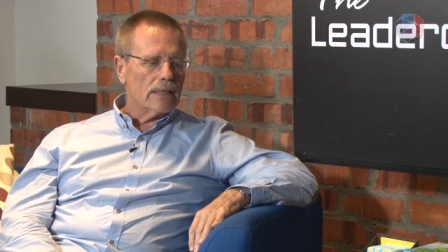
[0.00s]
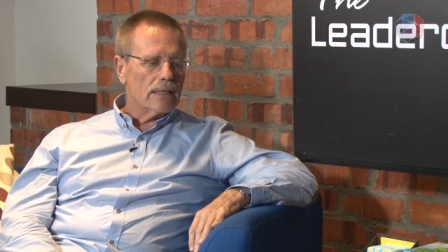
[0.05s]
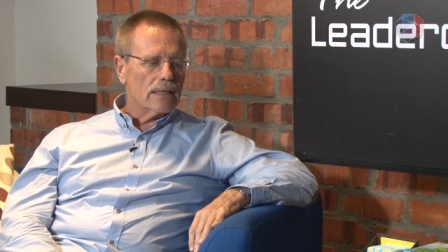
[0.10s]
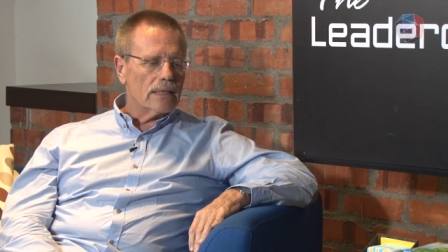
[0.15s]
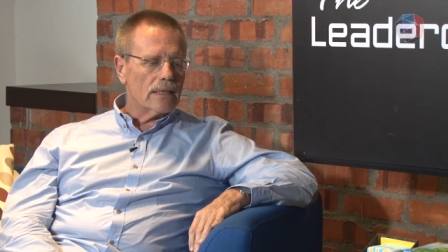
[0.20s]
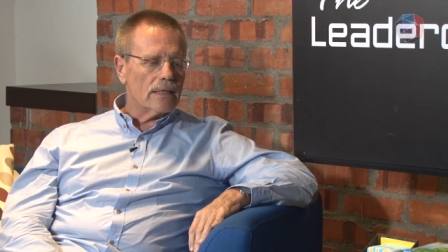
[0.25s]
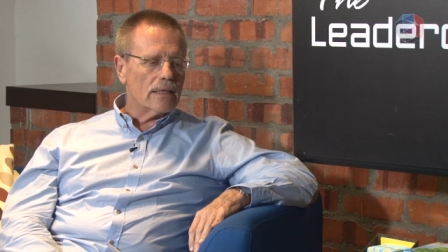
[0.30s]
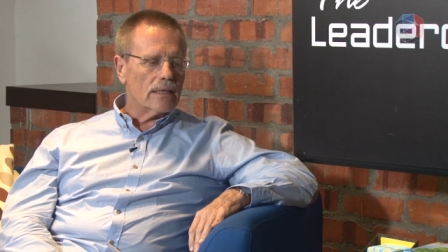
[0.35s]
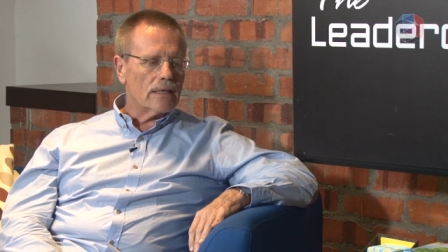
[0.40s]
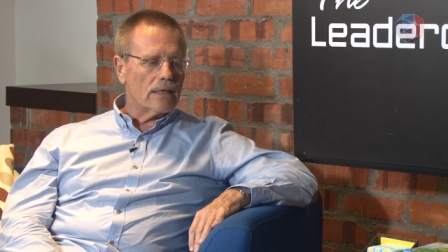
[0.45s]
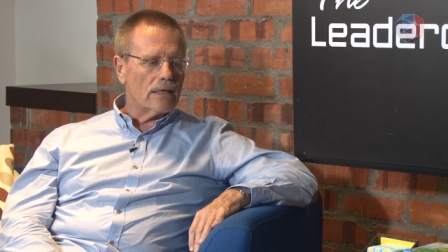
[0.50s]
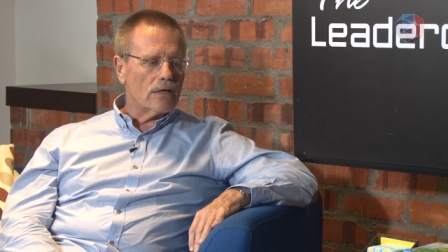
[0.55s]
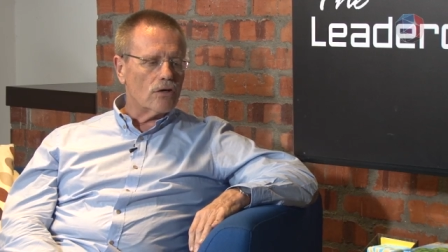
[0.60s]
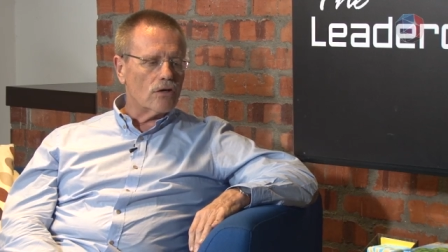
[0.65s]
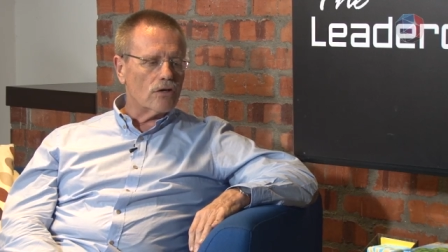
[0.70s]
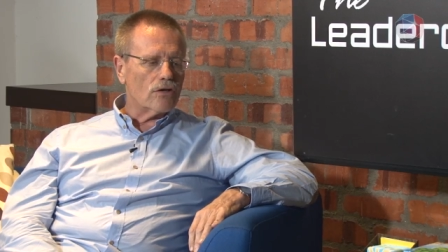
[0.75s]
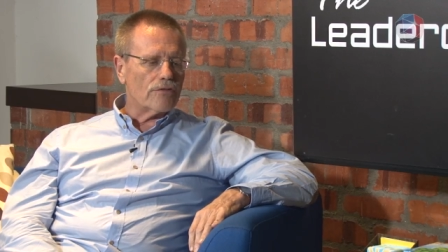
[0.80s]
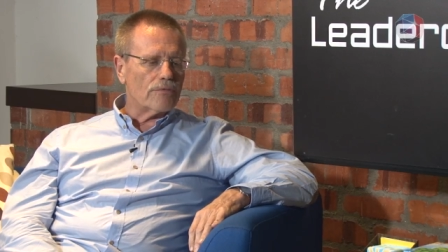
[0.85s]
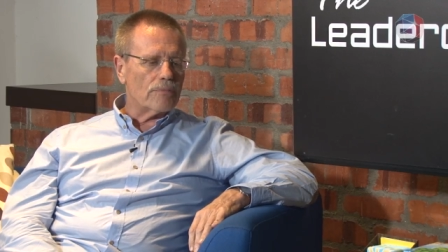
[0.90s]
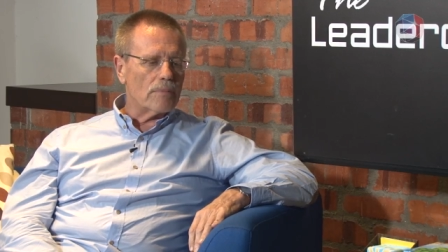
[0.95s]
a lot
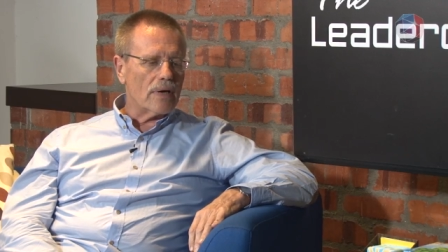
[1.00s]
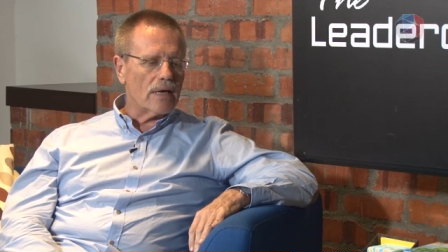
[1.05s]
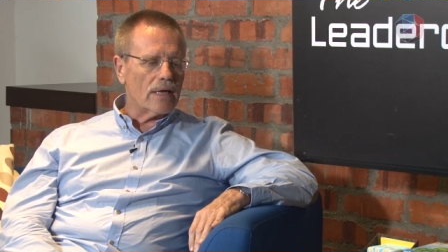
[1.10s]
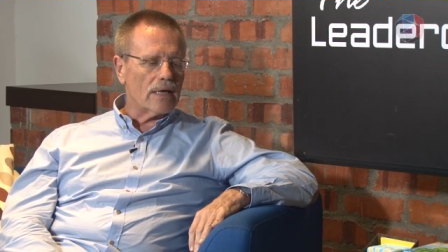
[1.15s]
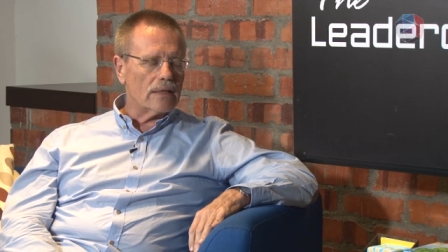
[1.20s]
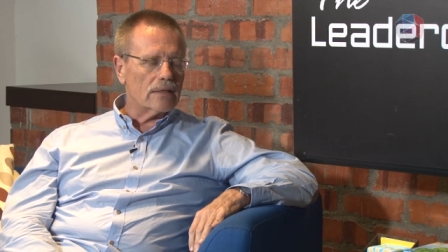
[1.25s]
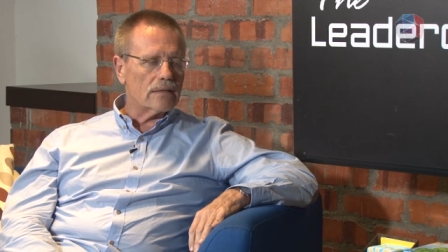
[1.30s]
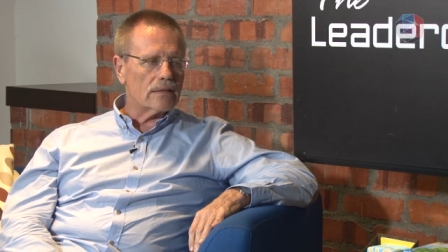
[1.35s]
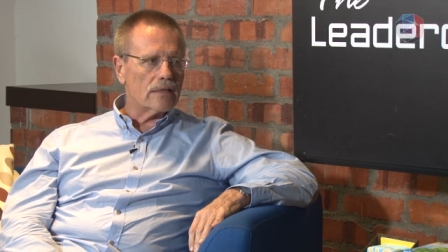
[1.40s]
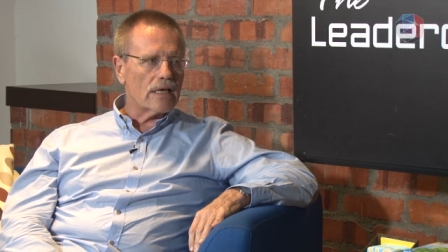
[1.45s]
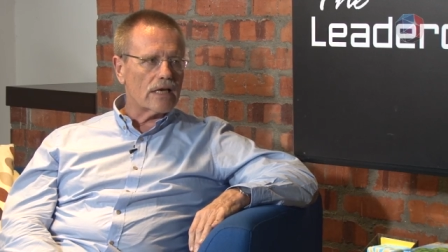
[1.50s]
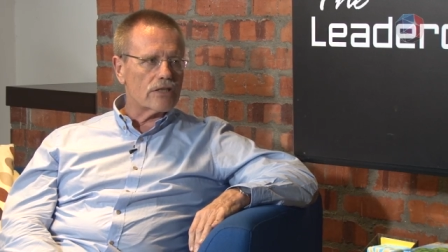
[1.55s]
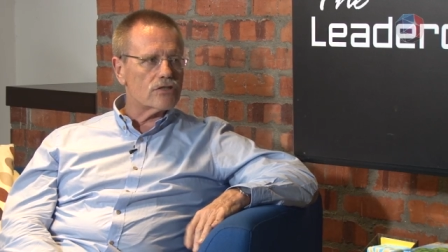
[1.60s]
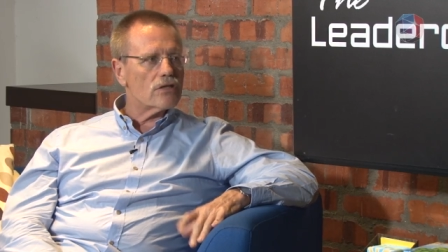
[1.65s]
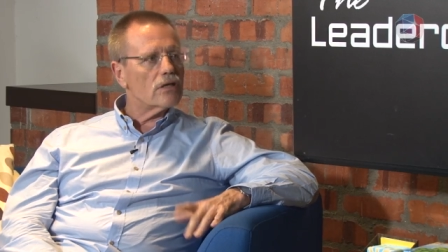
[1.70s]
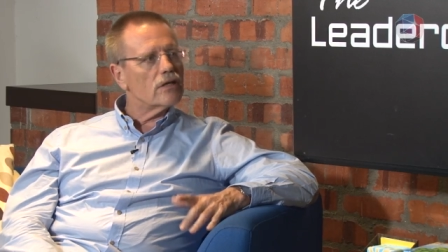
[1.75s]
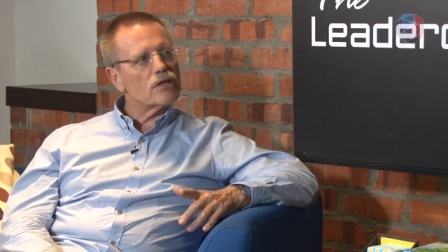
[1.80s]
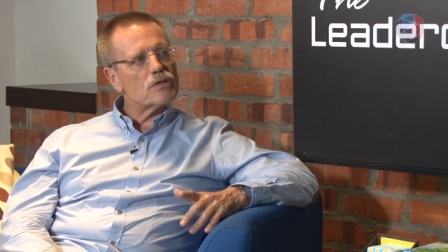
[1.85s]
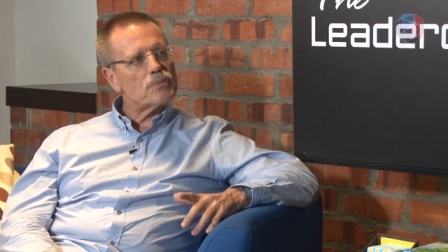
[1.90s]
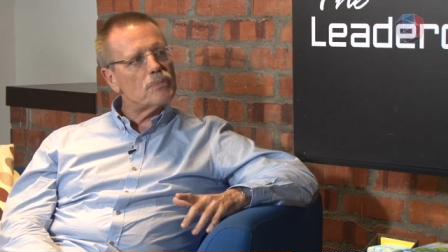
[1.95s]
of my
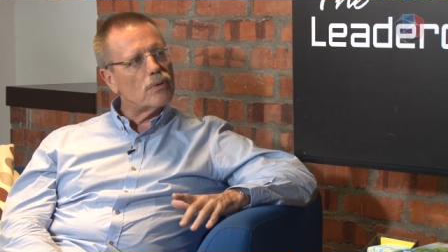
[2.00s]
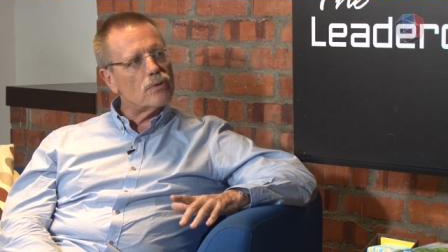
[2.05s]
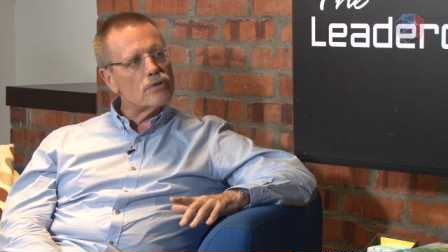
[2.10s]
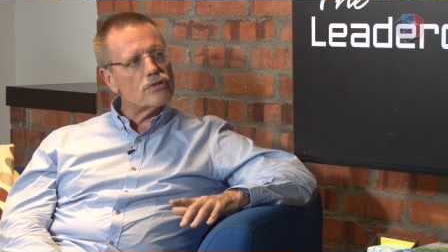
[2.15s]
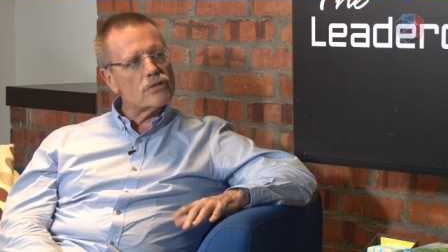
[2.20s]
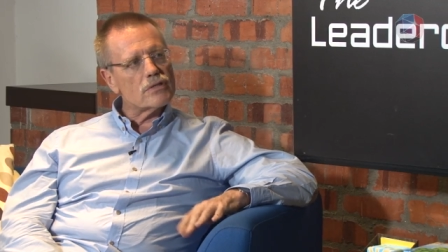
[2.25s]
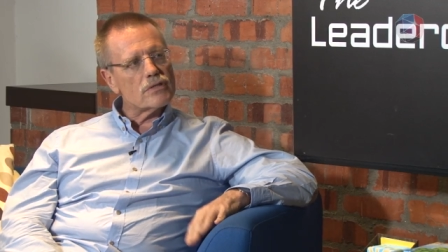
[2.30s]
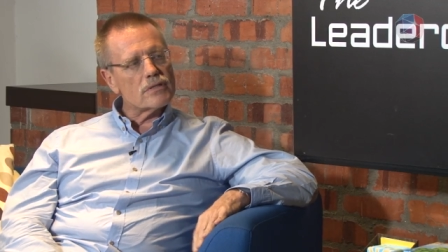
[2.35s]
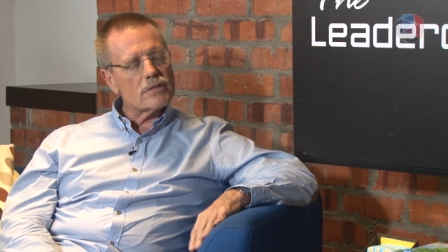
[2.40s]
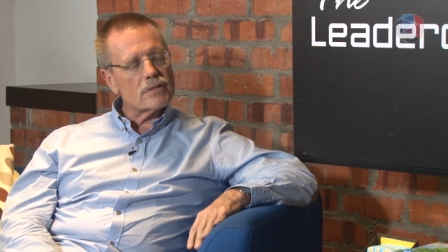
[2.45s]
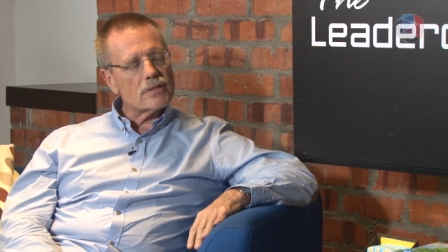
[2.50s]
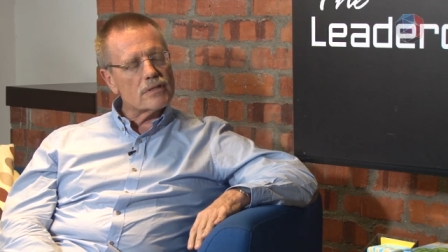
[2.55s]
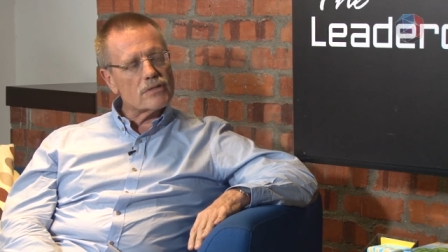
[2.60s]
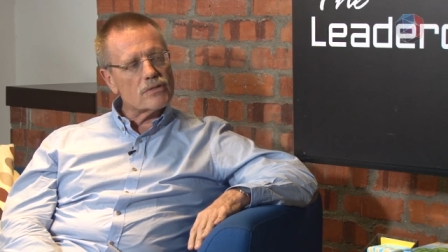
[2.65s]
international exposures.